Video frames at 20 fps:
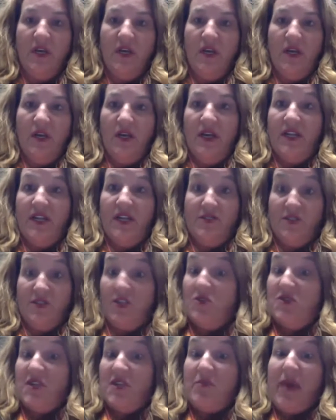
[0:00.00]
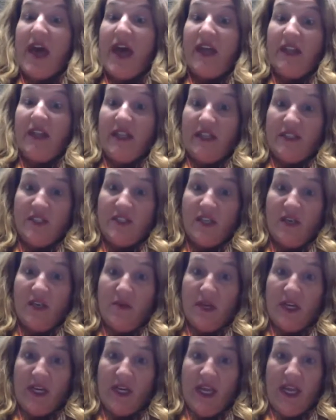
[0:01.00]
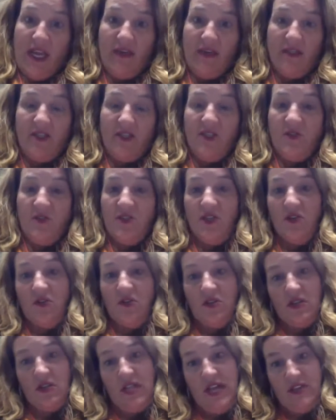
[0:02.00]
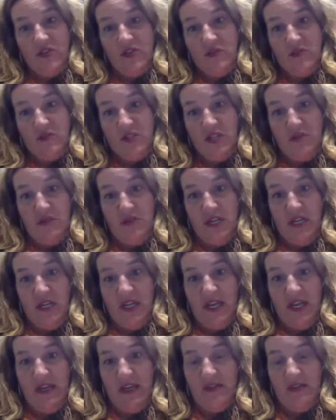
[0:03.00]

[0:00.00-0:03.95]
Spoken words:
it's using Padlet to communicate. It's using Google Classroom to communicate.